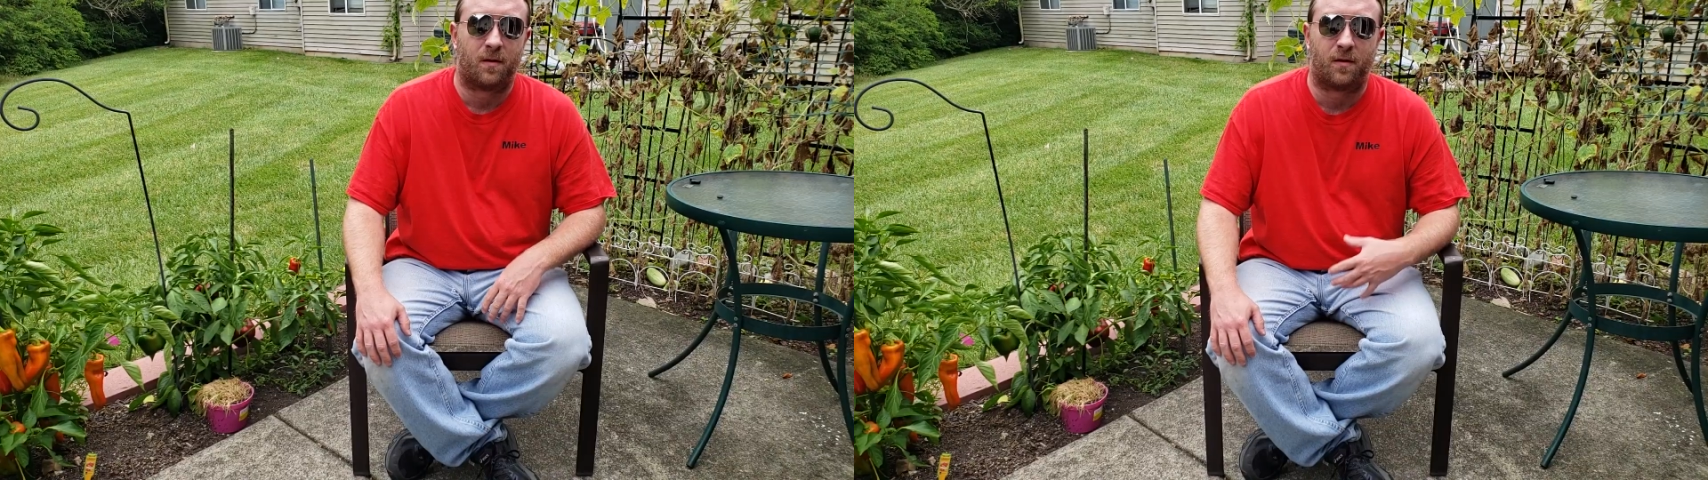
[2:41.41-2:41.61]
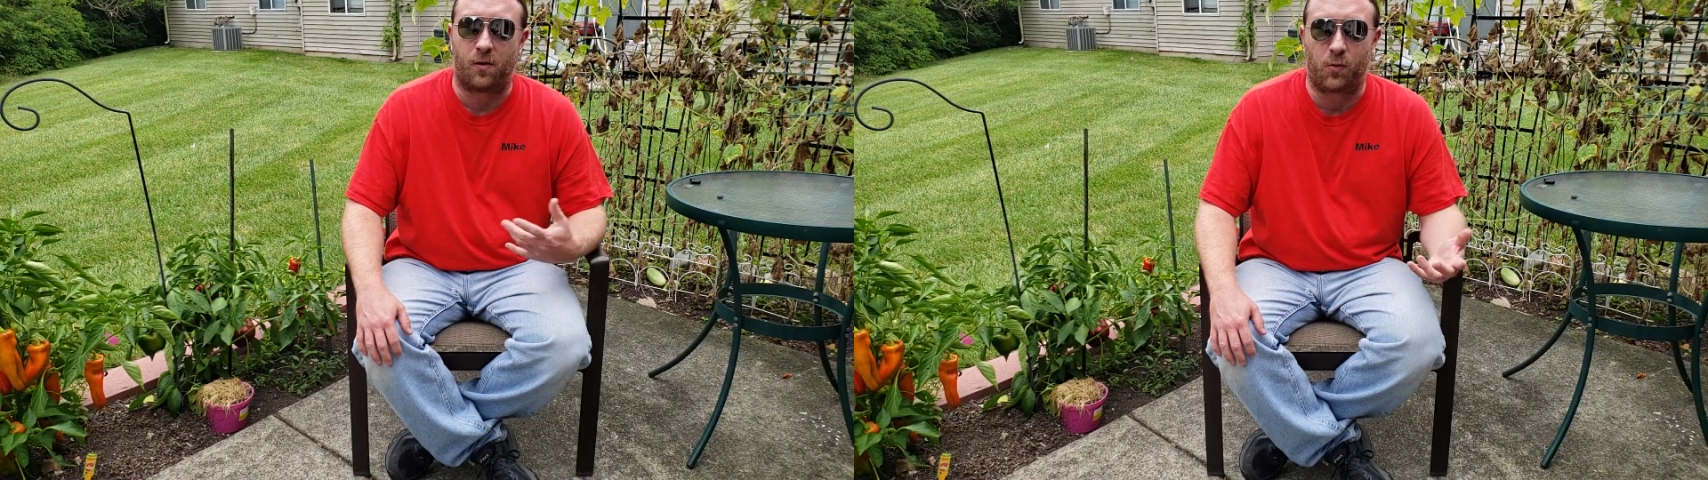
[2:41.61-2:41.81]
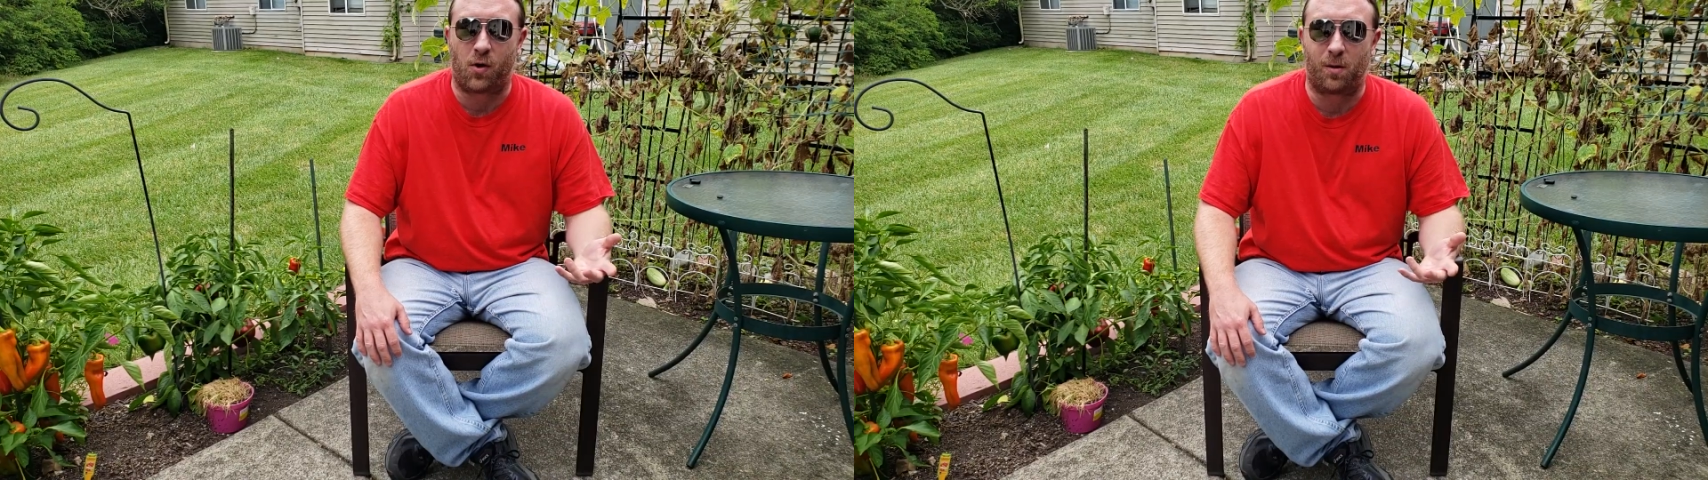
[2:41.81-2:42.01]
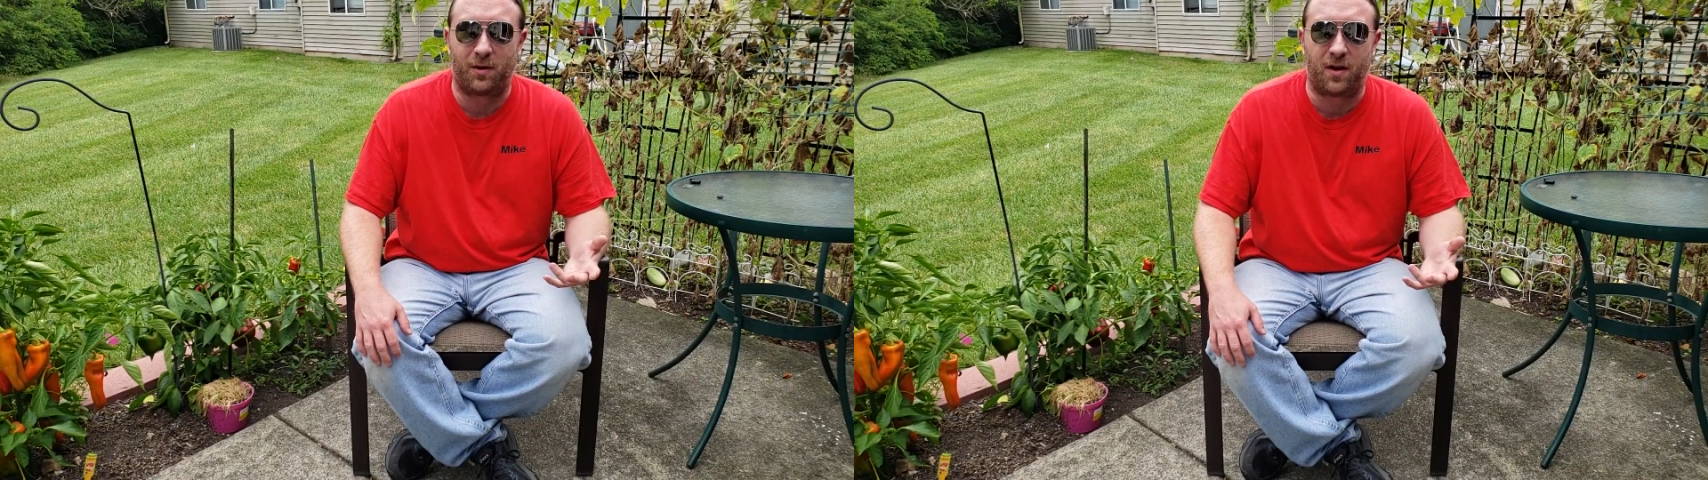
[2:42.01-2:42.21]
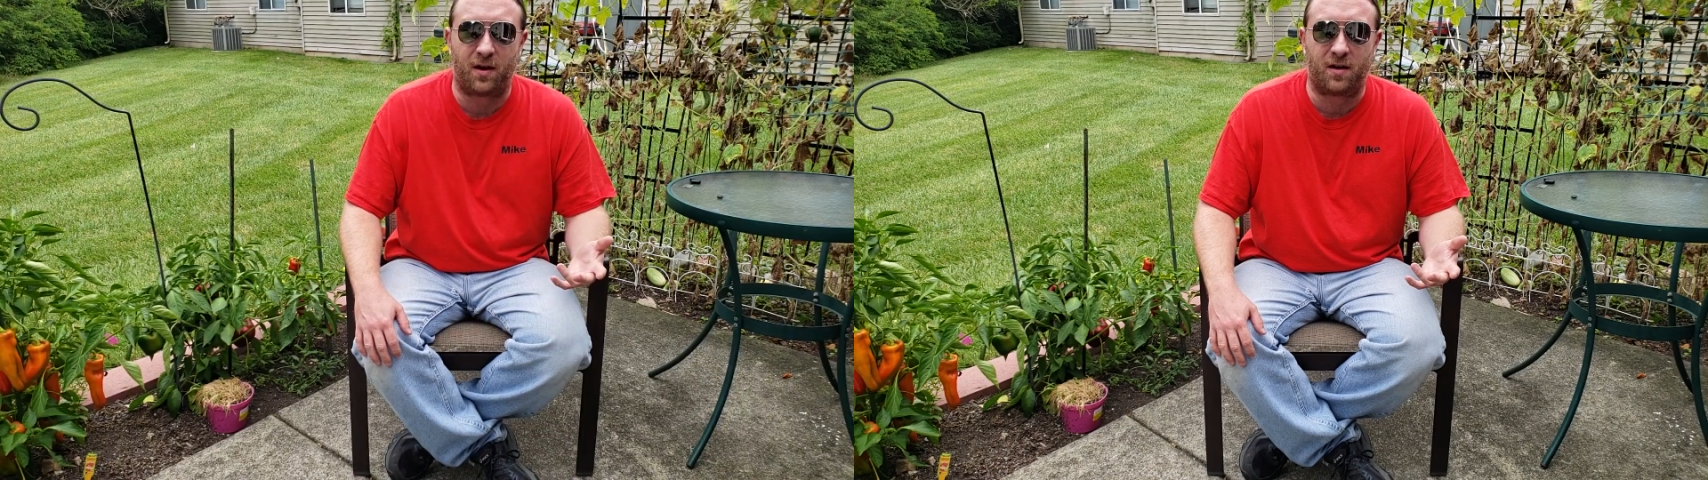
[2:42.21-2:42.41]
So you're probably
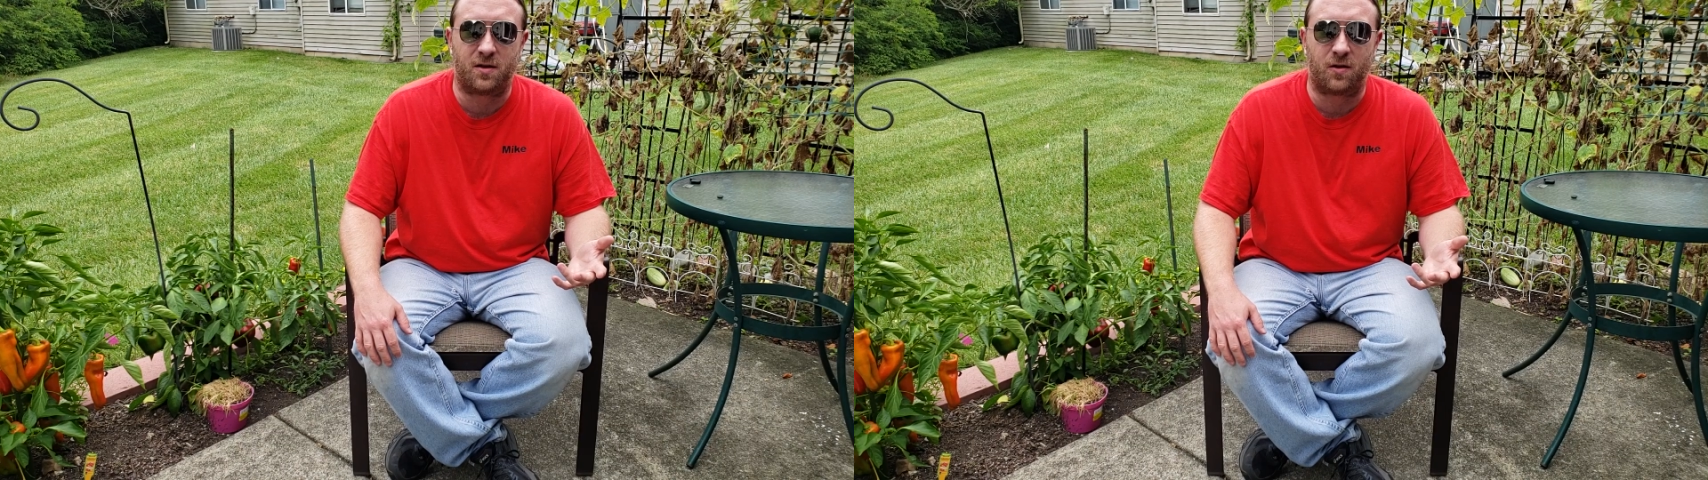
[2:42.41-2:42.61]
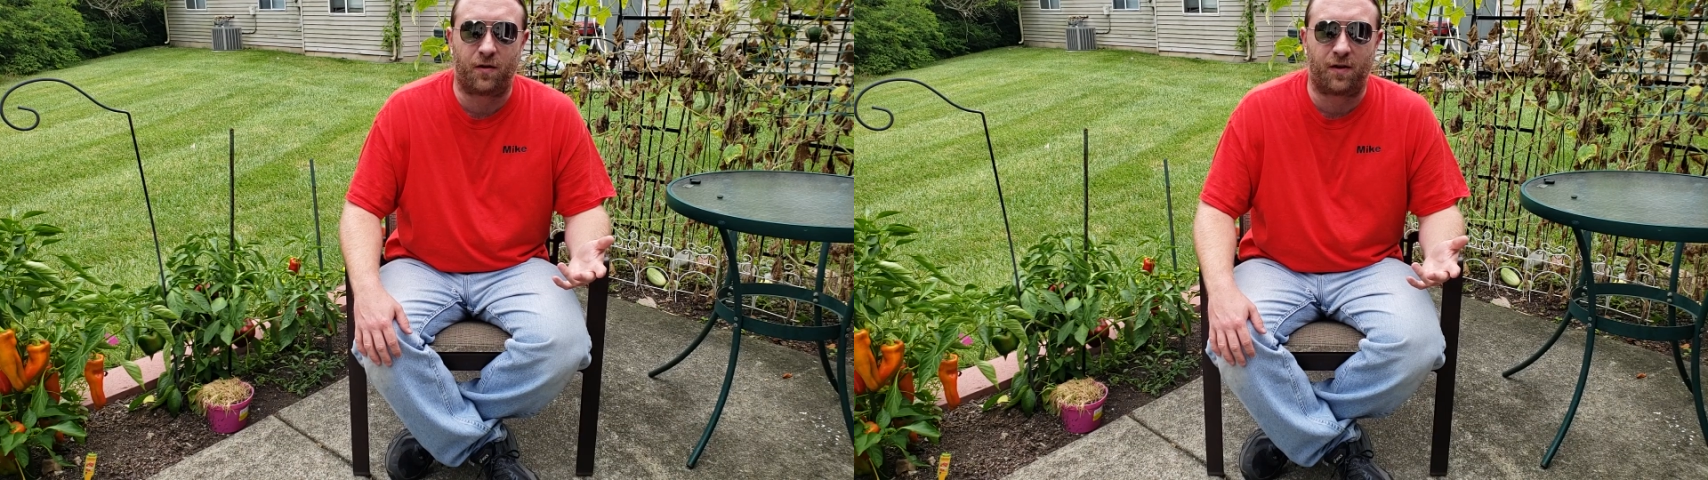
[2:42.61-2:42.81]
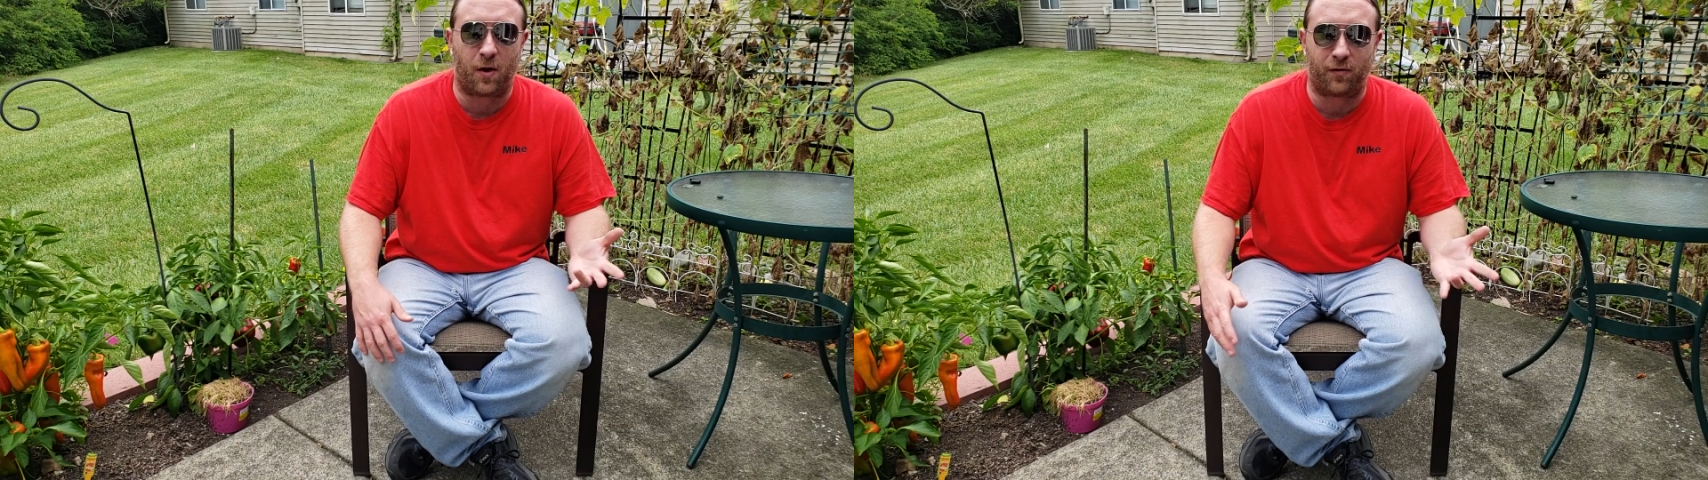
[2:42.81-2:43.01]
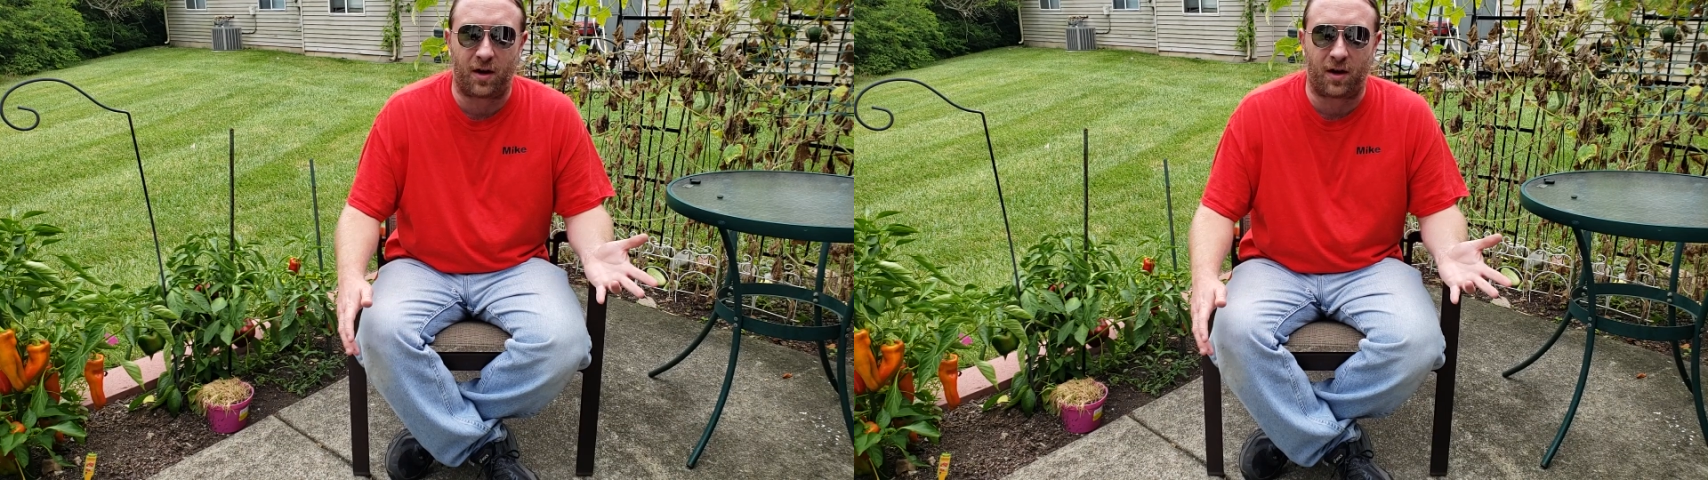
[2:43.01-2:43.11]
thinking to yourself,